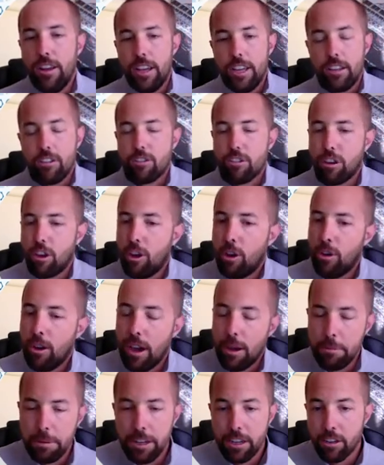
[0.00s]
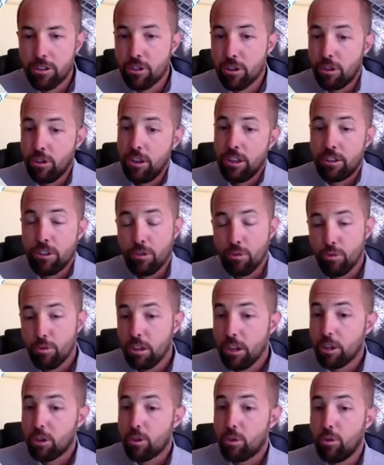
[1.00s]
And so, I mean, it's a, it's a
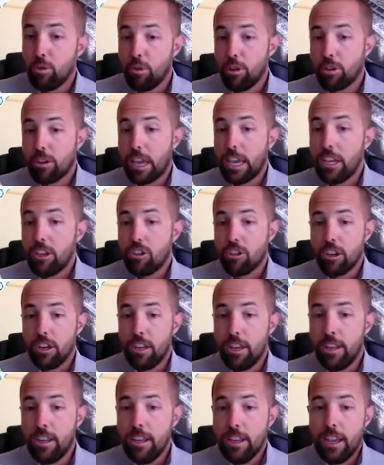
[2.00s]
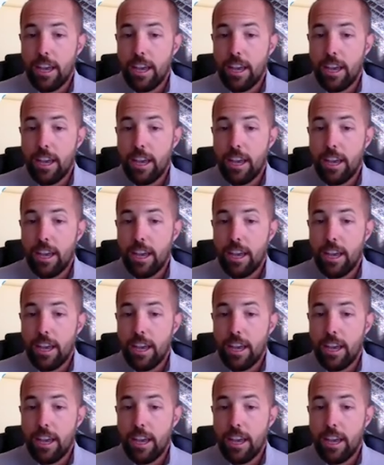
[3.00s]
really cool location.